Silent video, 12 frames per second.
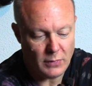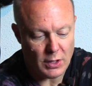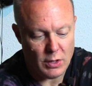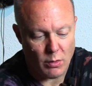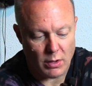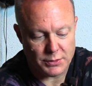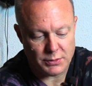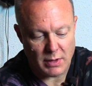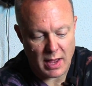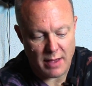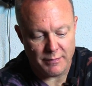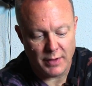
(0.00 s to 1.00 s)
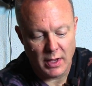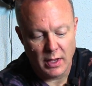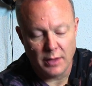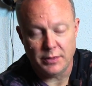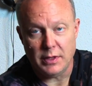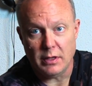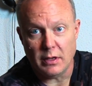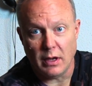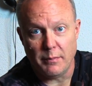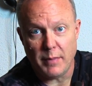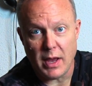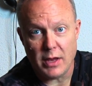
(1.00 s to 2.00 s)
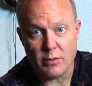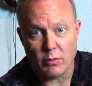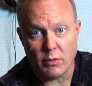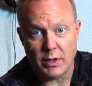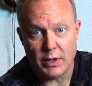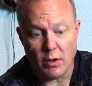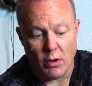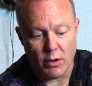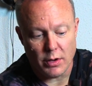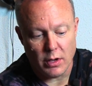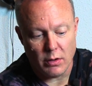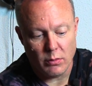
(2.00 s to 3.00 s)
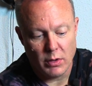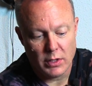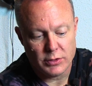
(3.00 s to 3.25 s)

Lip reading: You also have the manual and auto